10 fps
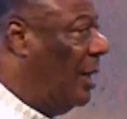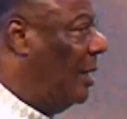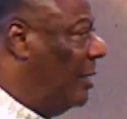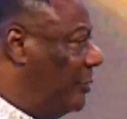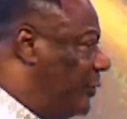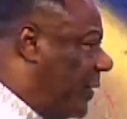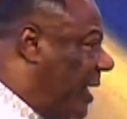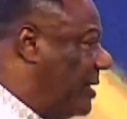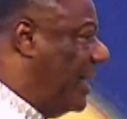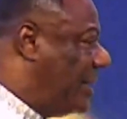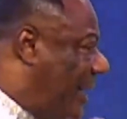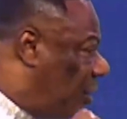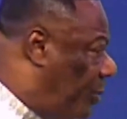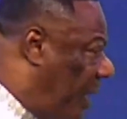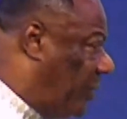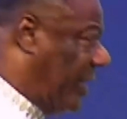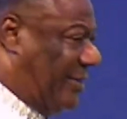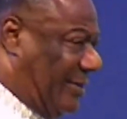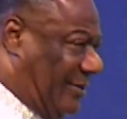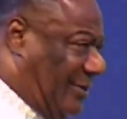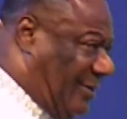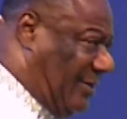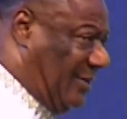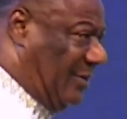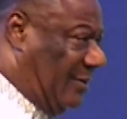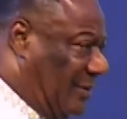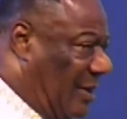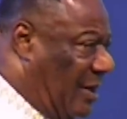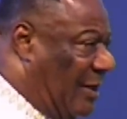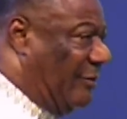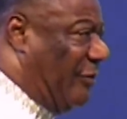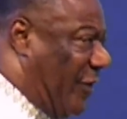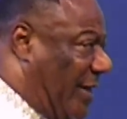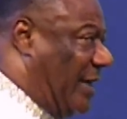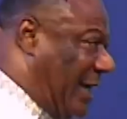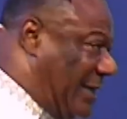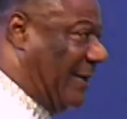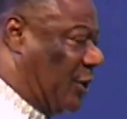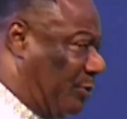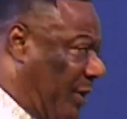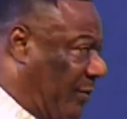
Faith is a spirit. Faith we, is a spirit.